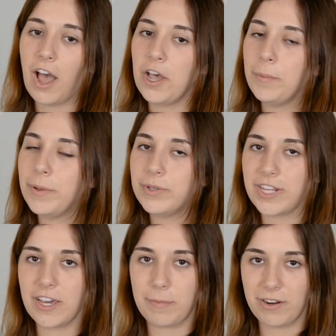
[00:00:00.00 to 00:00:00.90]
I hope you will
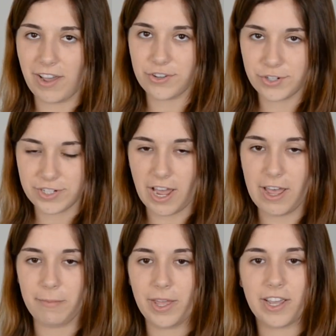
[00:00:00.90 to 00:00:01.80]
take a bit of extra
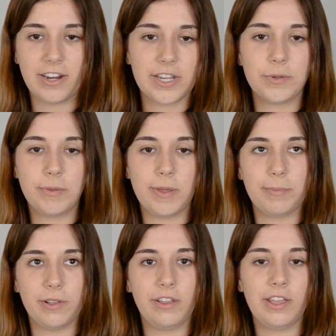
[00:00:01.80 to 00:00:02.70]
time and connect with people